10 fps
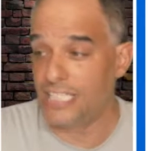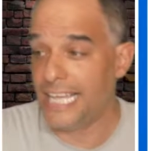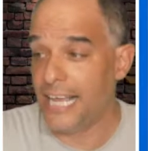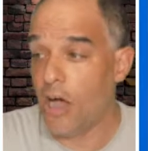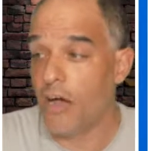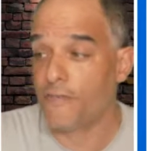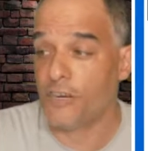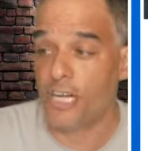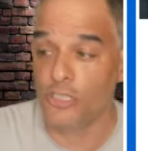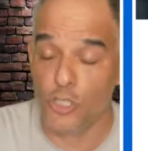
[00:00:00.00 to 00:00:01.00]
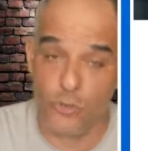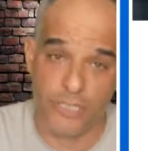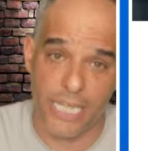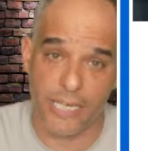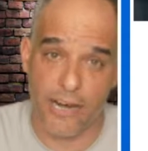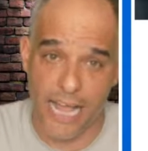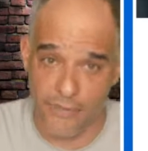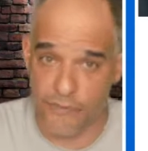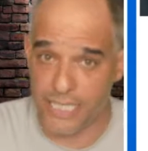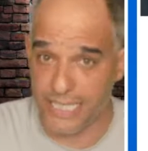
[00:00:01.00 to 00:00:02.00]
They offer a newsletter
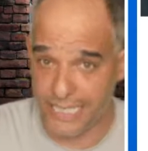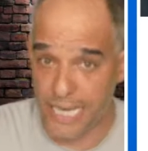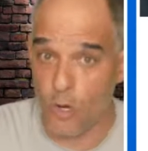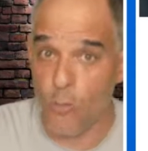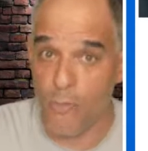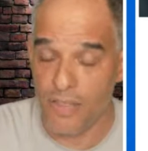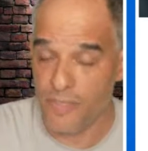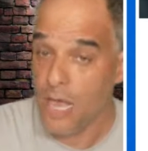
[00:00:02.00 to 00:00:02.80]
every single month,